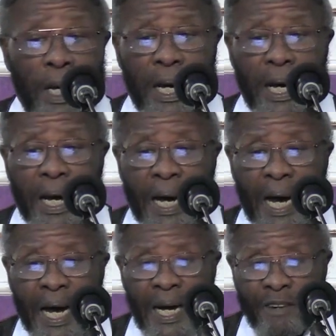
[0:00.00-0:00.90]
uh,
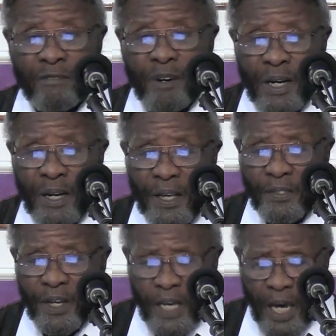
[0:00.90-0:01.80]
of
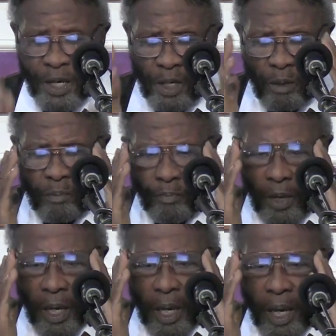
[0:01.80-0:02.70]
the kingdom.
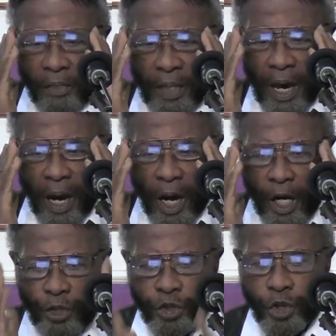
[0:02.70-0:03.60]
There
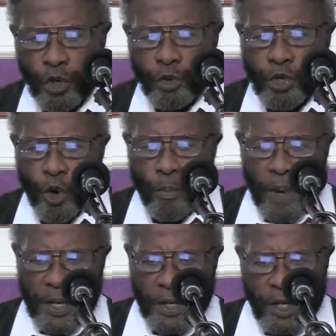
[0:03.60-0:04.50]
are two
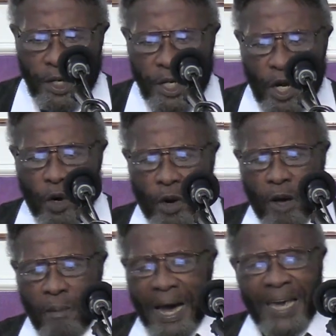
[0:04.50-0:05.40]
dominions, D O
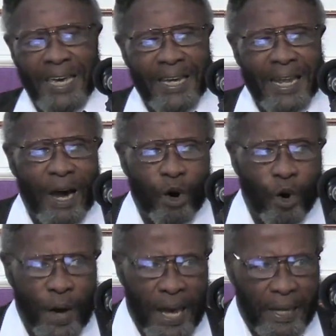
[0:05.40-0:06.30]
M I N I
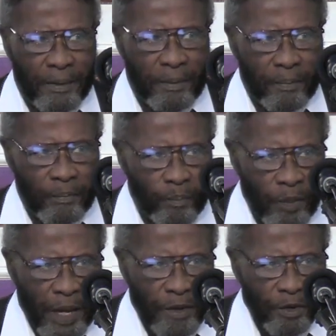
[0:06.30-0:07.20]
O N,
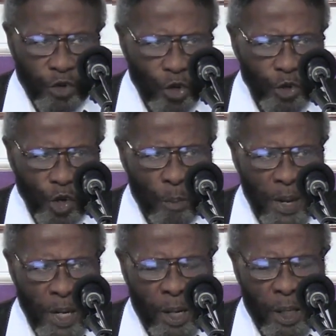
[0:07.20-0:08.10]
two
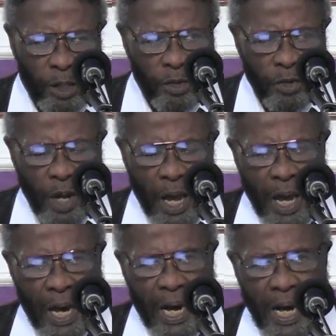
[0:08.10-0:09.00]
dominions
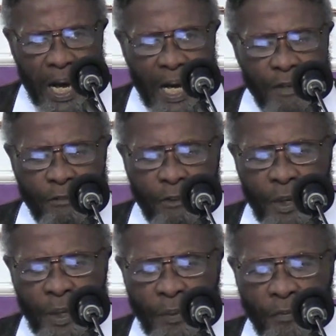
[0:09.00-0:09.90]

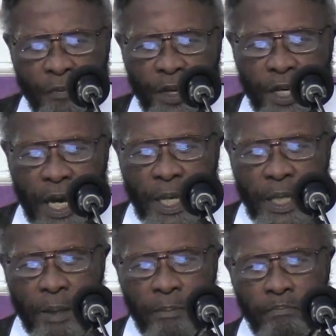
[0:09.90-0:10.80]
of the
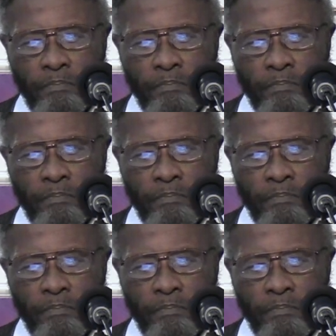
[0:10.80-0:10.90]
kingdom.